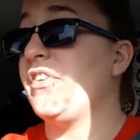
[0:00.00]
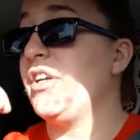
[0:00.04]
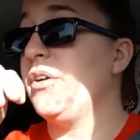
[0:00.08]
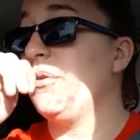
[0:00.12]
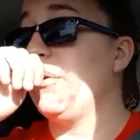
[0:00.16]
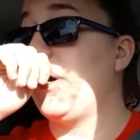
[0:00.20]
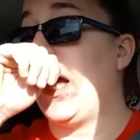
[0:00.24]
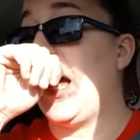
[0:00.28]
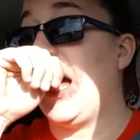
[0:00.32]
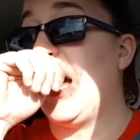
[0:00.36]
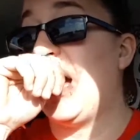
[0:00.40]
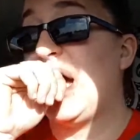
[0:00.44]

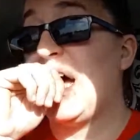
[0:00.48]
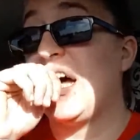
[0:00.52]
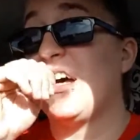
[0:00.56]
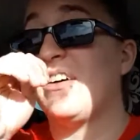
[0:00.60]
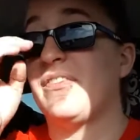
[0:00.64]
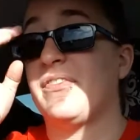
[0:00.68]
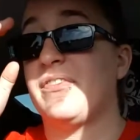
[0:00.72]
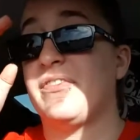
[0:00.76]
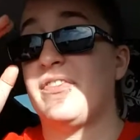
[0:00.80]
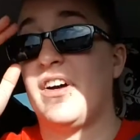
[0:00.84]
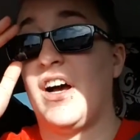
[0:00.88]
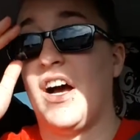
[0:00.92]
have
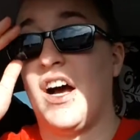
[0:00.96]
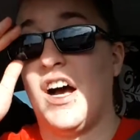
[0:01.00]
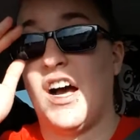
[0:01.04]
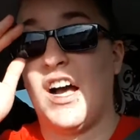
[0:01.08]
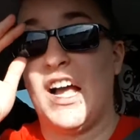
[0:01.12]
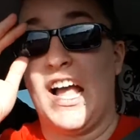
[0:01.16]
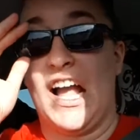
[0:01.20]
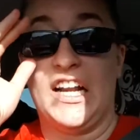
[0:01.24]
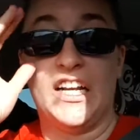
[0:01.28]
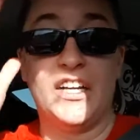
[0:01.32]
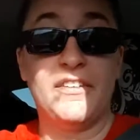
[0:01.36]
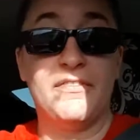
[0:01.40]

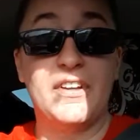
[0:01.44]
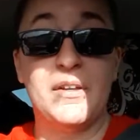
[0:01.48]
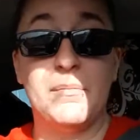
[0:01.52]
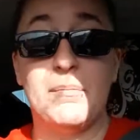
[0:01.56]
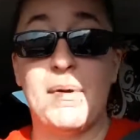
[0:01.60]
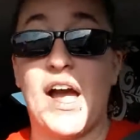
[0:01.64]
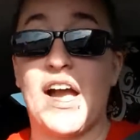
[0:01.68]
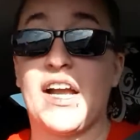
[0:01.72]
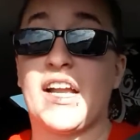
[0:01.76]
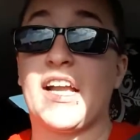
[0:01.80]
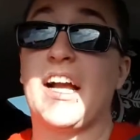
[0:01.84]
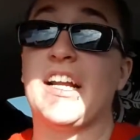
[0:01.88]
any
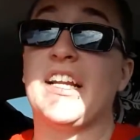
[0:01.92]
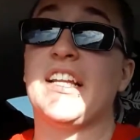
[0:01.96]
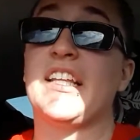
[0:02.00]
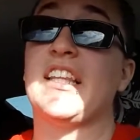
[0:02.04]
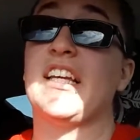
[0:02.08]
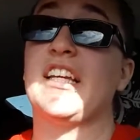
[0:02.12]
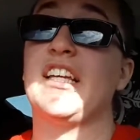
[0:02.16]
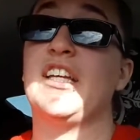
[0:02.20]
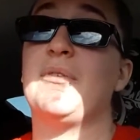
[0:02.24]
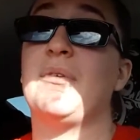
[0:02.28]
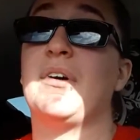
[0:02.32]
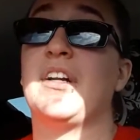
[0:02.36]
feedback,
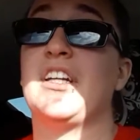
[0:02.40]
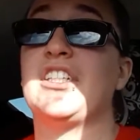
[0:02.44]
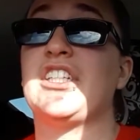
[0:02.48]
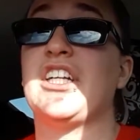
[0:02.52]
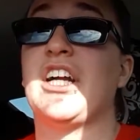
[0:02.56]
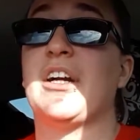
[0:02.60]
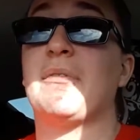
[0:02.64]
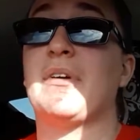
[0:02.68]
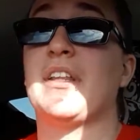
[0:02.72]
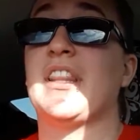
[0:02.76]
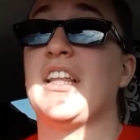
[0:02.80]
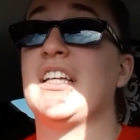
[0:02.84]
anything you want to
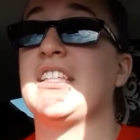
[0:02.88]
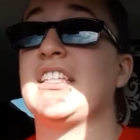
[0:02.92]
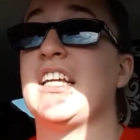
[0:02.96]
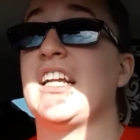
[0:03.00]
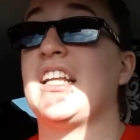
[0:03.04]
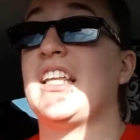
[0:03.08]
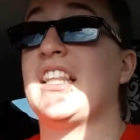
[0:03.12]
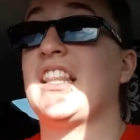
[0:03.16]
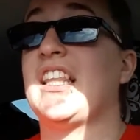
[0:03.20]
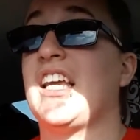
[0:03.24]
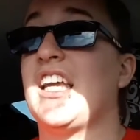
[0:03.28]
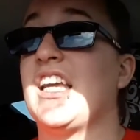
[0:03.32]
share with us,
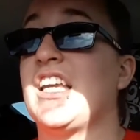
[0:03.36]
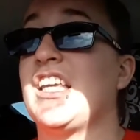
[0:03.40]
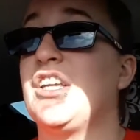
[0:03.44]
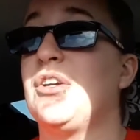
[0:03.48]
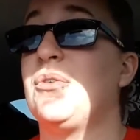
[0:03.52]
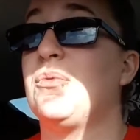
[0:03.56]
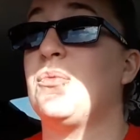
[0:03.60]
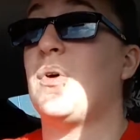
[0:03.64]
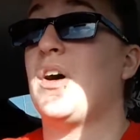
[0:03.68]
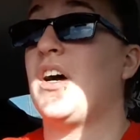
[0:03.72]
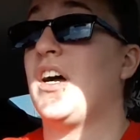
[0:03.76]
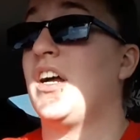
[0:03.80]
anything you
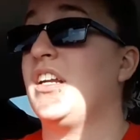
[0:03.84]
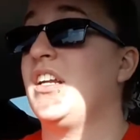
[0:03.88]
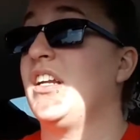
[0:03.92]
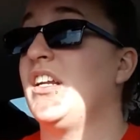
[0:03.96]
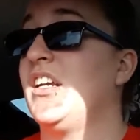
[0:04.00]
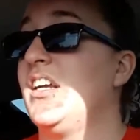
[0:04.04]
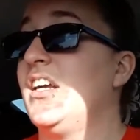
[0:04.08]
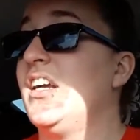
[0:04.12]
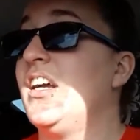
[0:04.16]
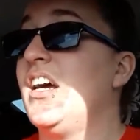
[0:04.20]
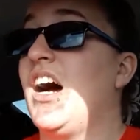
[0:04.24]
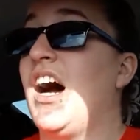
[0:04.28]
want
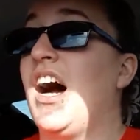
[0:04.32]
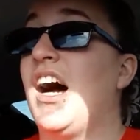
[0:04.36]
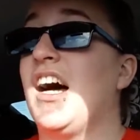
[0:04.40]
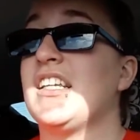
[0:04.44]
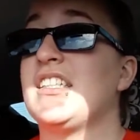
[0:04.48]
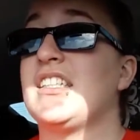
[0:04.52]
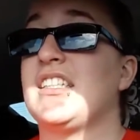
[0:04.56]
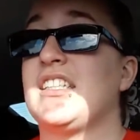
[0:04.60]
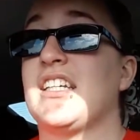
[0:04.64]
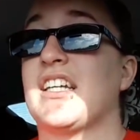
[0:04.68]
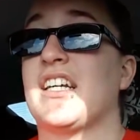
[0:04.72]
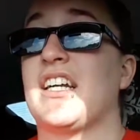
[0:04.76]

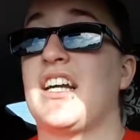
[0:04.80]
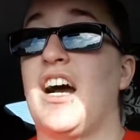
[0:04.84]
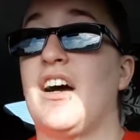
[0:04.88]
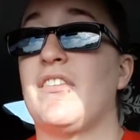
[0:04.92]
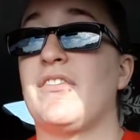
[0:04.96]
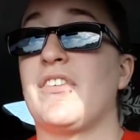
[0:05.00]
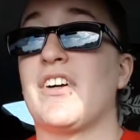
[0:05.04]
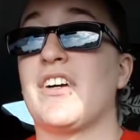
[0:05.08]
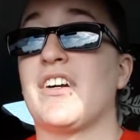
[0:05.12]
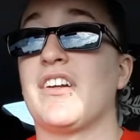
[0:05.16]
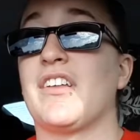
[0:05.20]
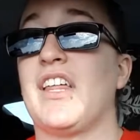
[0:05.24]
us to
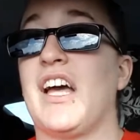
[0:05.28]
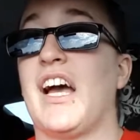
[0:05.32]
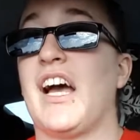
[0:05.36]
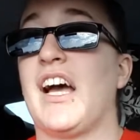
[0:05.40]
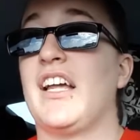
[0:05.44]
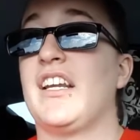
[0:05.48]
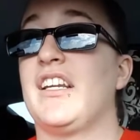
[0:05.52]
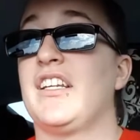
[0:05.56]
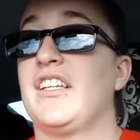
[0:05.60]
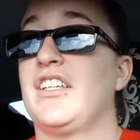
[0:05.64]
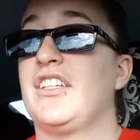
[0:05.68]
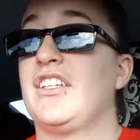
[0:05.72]
cover
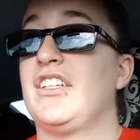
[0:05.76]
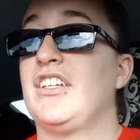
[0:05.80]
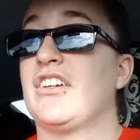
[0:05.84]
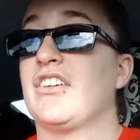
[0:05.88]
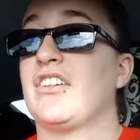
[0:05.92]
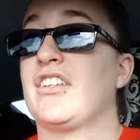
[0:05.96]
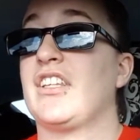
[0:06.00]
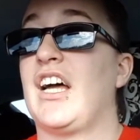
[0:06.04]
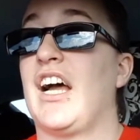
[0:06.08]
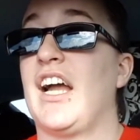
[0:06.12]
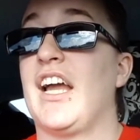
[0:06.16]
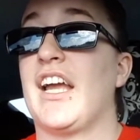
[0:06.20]
that you're
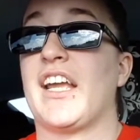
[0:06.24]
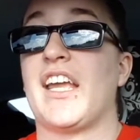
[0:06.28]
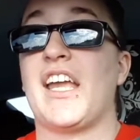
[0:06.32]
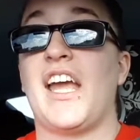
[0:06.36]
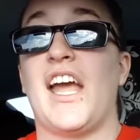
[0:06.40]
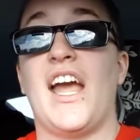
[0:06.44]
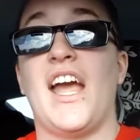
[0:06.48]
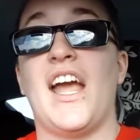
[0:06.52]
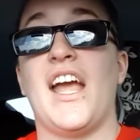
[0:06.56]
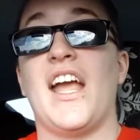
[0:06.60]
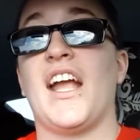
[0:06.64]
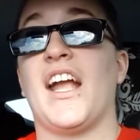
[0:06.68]
like,
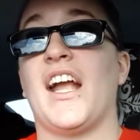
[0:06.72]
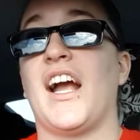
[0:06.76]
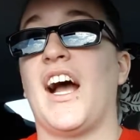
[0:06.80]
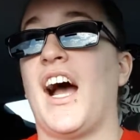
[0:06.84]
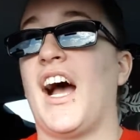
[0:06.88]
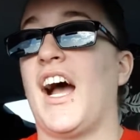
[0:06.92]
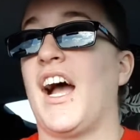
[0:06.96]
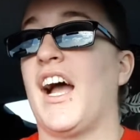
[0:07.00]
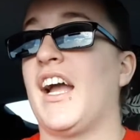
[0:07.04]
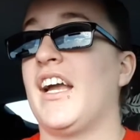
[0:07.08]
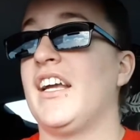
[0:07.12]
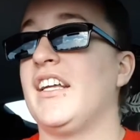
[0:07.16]
hey,
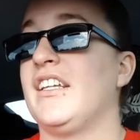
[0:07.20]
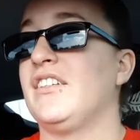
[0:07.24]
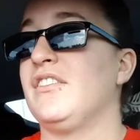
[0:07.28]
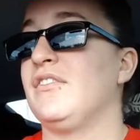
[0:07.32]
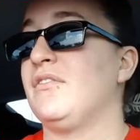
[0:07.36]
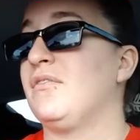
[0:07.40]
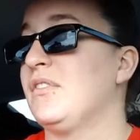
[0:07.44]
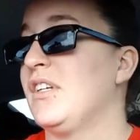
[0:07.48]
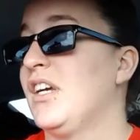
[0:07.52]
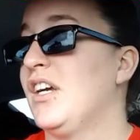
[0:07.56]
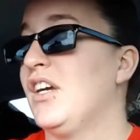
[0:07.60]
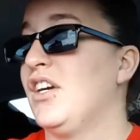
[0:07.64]
I
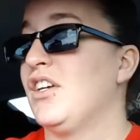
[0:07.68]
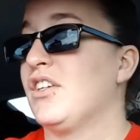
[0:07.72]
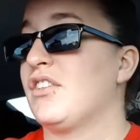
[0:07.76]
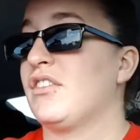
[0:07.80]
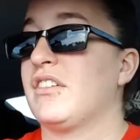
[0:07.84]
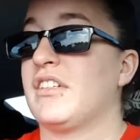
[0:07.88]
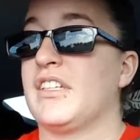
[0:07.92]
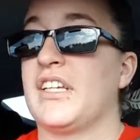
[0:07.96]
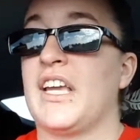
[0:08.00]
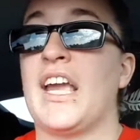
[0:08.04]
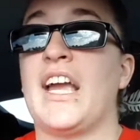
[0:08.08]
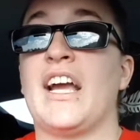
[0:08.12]

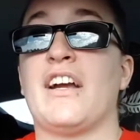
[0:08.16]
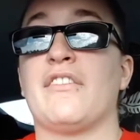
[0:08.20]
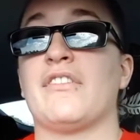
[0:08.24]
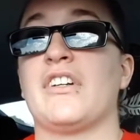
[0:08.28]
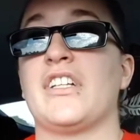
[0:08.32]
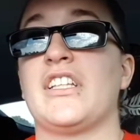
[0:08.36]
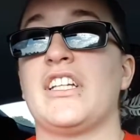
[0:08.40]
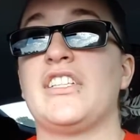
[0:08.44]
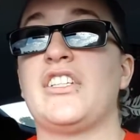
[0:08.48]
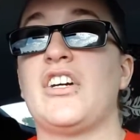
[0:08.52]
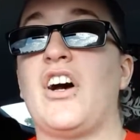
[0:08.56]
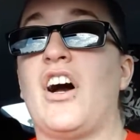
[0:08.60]
can't
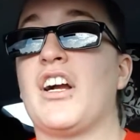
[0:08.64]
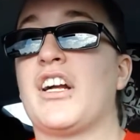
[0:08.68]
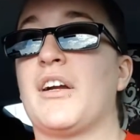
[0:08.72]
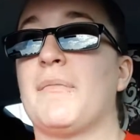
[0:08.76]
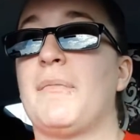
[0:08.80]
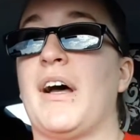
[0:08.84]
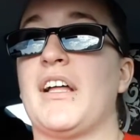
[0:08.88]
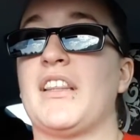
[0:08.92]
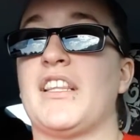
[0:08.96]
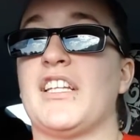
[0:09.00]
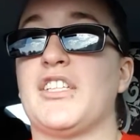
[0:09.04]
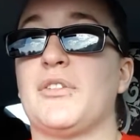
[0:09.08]
really talk
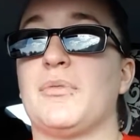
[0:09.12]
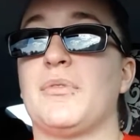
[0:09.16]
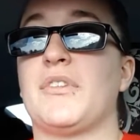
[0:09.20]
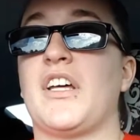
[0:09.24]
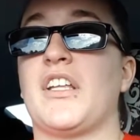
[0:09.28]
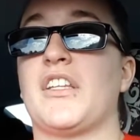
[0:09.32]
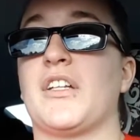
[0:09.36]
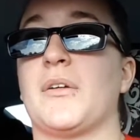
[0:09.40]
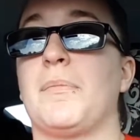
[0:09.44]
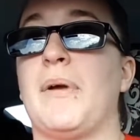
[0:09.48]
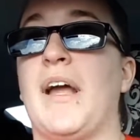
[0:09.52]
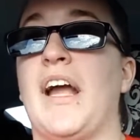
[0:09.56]
about this with
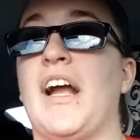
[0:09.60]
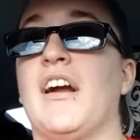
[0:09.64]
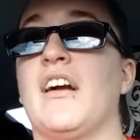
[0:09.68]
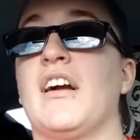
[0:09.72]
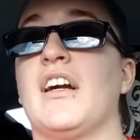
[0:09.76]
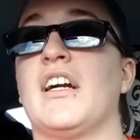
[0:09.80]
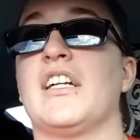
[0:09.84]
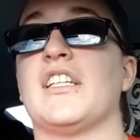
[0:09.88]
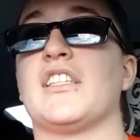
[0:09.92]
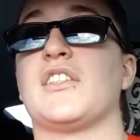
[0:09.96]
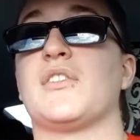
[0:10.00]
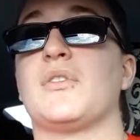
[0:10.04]
other
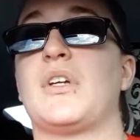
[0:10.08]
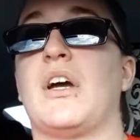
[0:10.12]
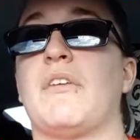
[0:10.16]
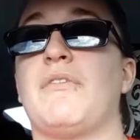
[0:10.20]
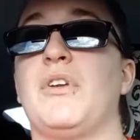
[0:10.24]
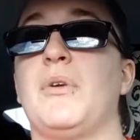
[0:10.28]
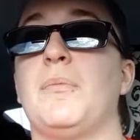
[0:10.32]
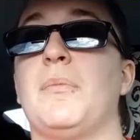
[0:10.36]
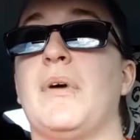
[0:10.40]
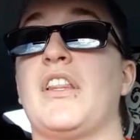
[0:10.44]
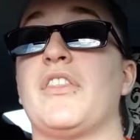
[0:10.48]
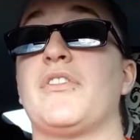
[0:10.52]
parents, have
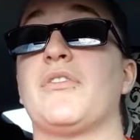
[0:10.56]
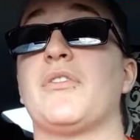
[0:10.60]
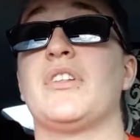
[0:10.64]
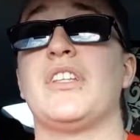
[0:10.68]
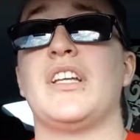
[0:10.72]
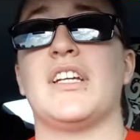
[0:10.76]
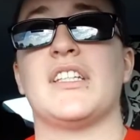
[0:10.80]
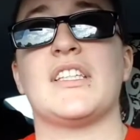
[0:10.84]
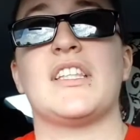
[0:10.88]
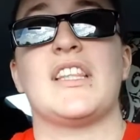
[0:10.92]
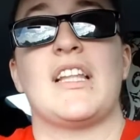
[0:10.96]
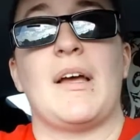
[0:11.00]
you been through
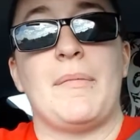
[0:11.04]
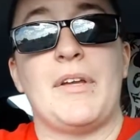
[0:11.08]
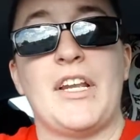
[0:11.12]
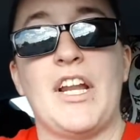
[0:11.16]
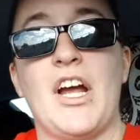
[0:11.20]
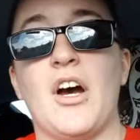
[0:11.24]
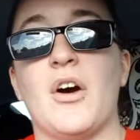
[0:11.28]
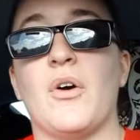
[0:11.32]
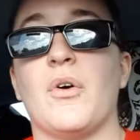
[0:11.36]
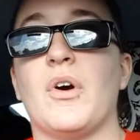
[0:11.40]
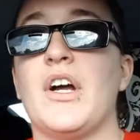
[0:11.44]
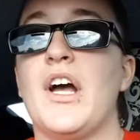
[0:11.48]
this? Let me
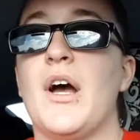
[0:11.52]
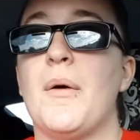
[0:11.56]
know.